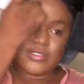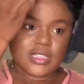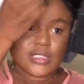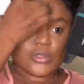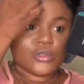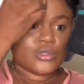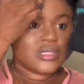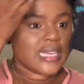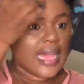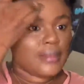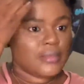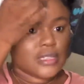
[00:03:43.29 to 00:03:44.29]
There's no
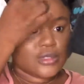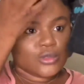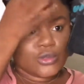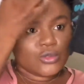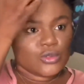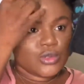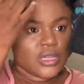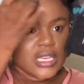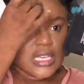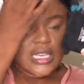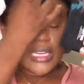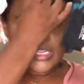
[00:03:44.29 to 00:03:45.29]
time, there's no
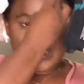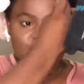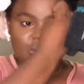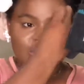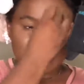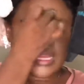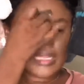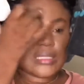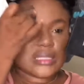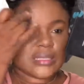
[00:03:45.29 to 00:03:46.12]
need to start